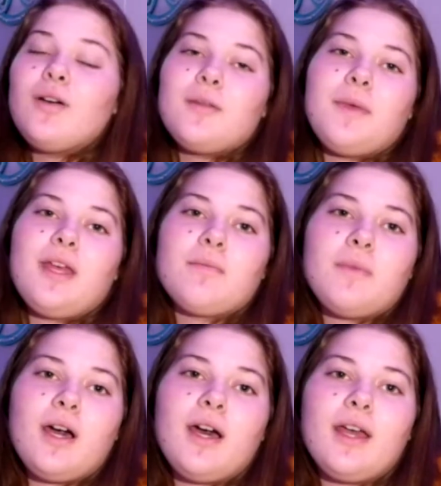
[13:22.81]
I want to make
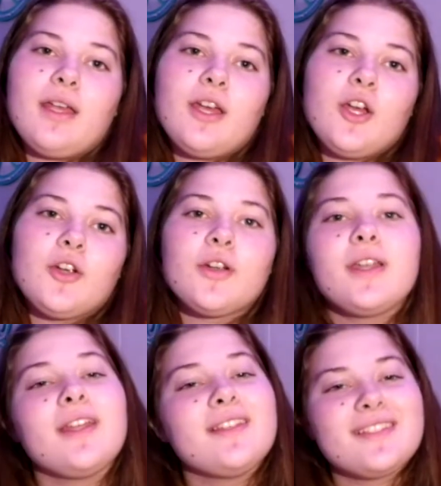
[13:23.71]
my
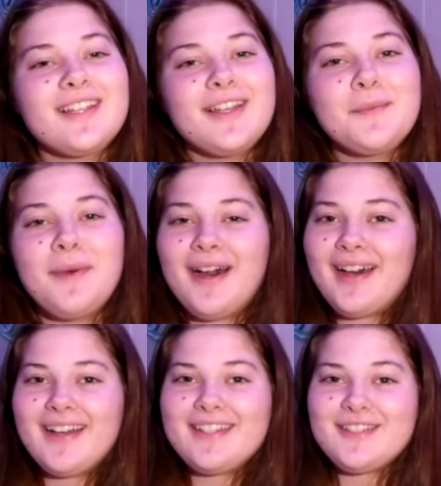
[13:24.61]
greetings and
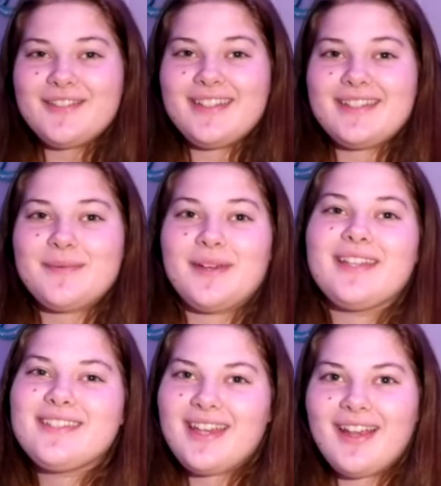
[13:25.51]
goodbyes unique to
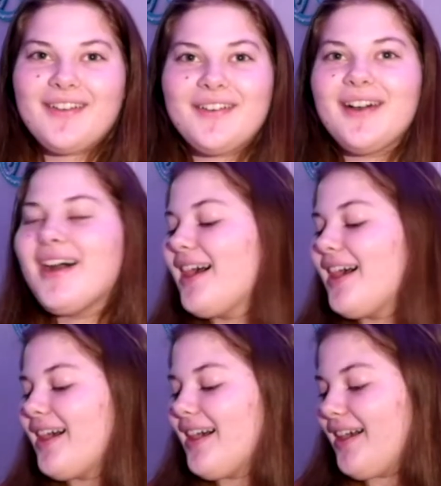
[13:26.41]
my channel.
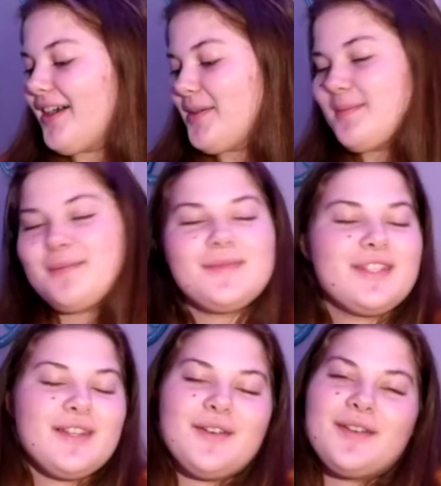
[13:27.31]
Um,
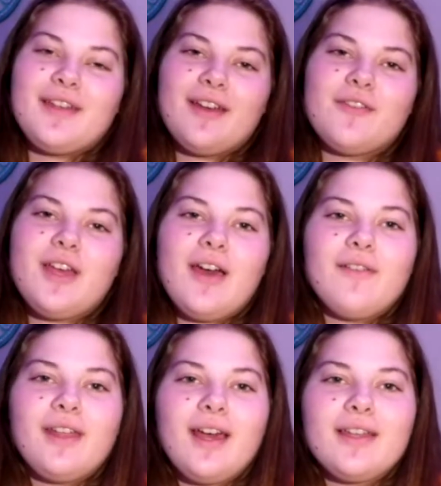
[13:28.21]
so yeah, if you
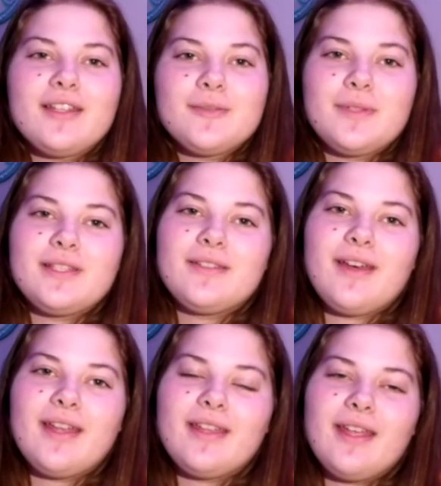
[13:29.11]
have any ideas, please leave
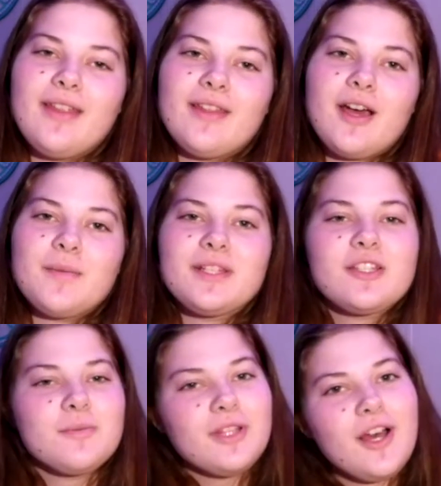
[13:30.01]
that in the comment
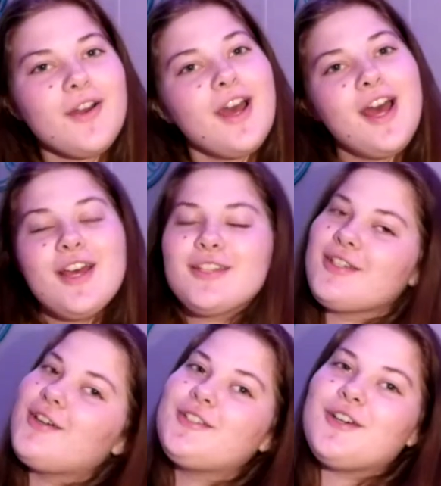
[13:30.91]
section below.
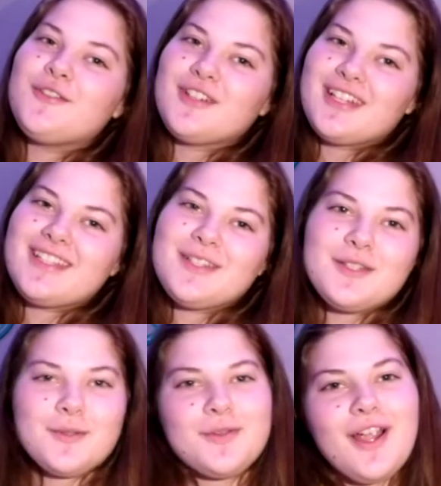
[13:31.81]
So don't forget to
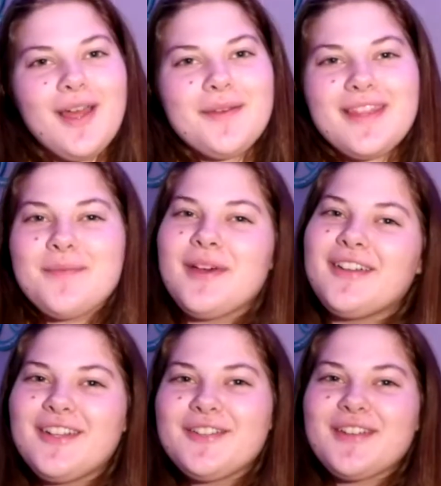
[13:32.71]
subscribe, hit that
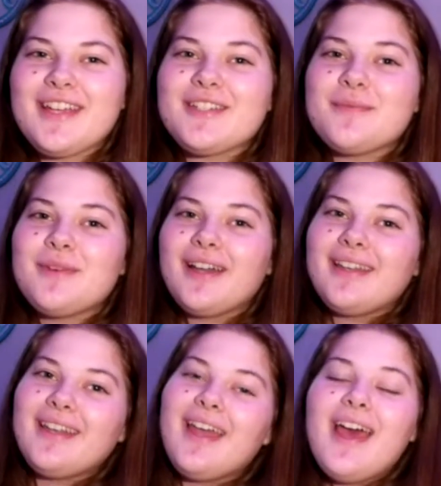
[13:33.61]
bell notification
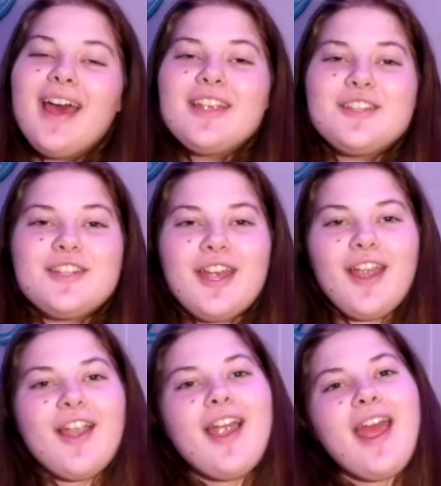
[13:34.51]
button,
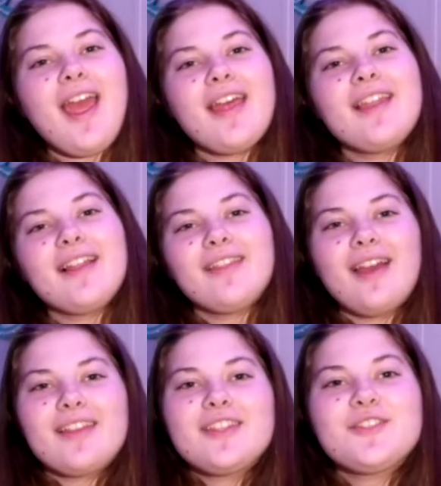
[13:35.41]
share, and
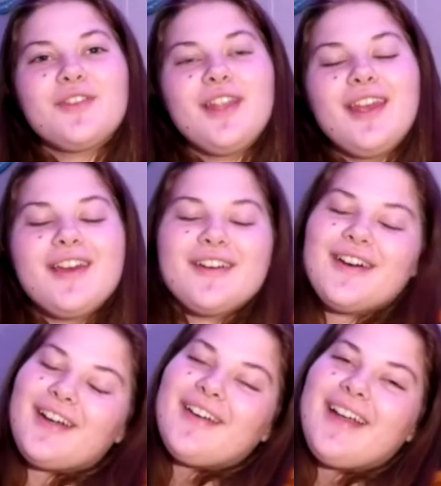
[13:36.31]
like this video.
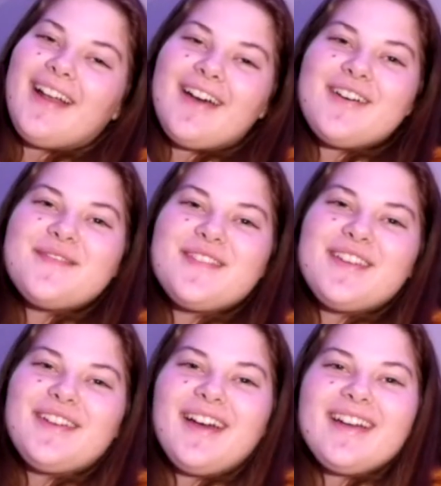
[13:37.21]
Alright, I hope
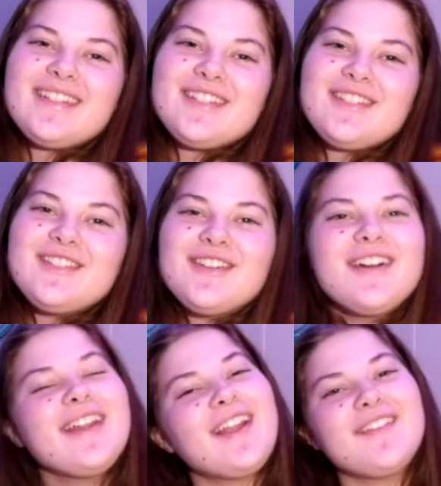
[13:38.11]
you guys
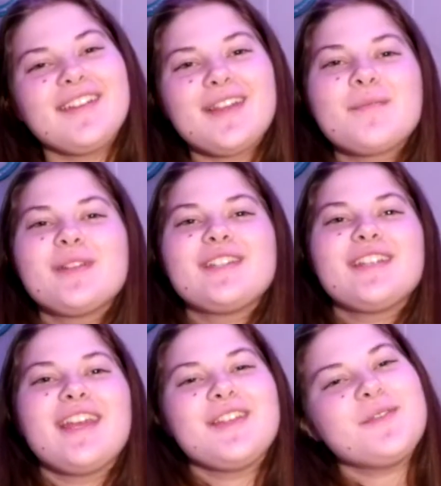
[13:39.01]
enjoyed. I really
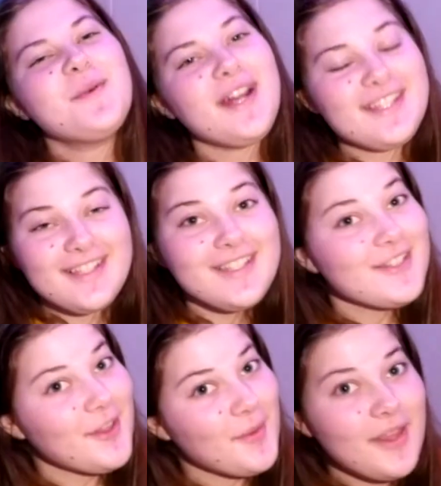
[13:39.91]
appreciate you watching
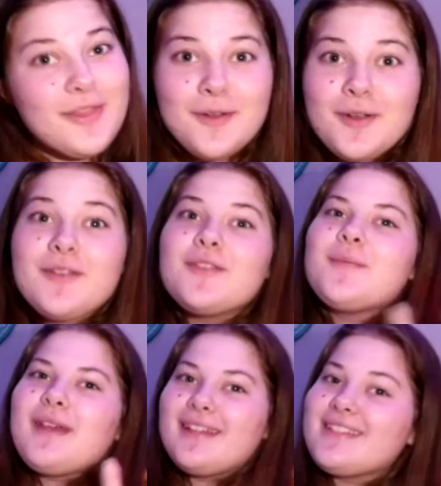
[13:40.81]
this all the way through if you
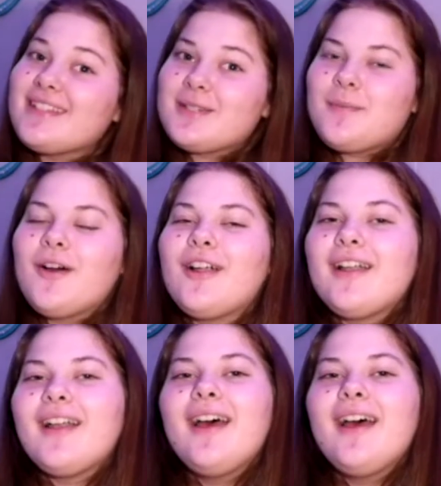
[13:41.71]
made it to this part.